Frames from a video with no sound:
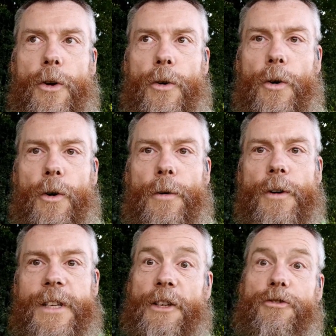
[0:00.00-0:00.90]
your
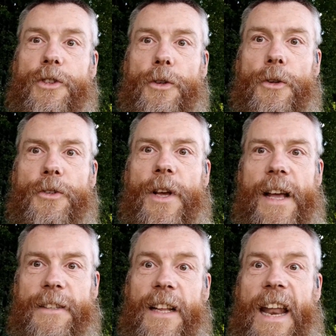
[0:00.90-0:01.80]
test result.
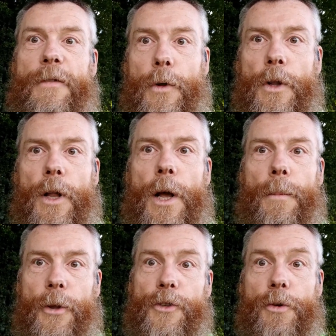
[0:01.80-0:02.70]
It's the level
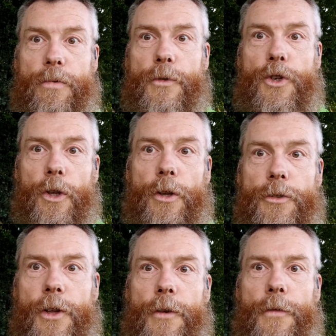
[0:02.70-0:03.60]
plus the number of
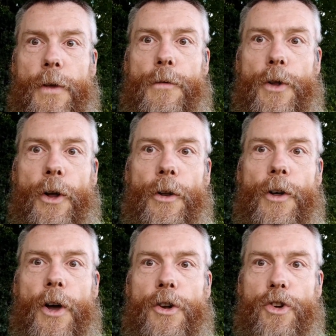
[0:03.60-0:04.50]
shuttles that you've done
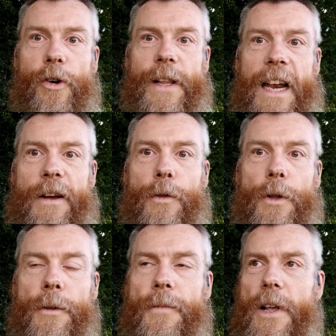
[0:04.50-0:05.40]
during that
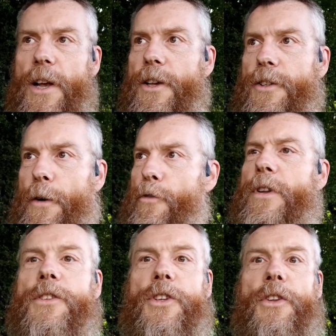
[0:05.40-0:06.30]
level. So for
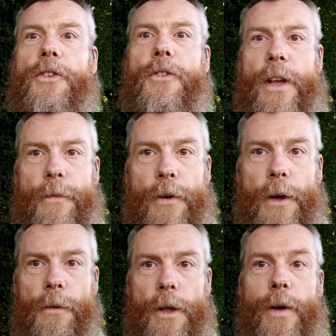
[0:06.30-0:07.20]
instance,
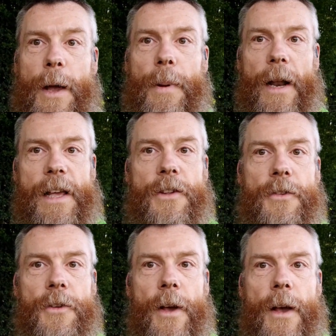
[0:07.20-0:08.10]
for UK
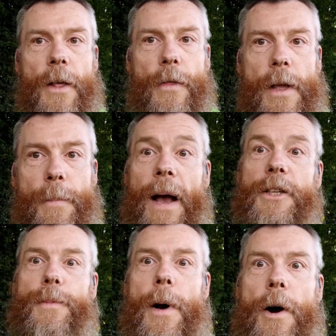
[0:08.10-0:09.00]
Police, the
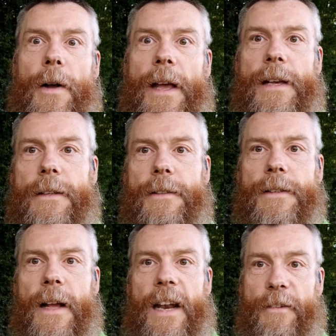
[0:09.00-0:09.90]
pass mark
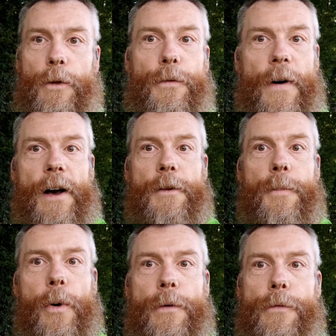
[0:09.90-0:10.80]
is level
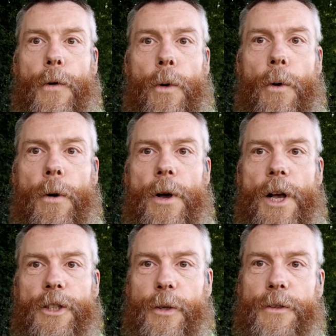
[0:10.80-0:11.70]
5.4.
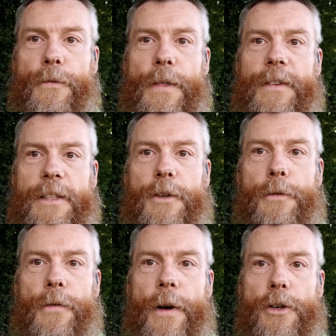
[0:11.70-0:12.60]
So it's the fifth set
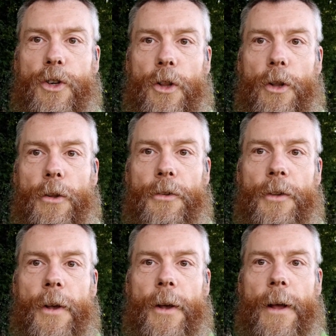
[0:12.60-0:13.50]
of shuttles,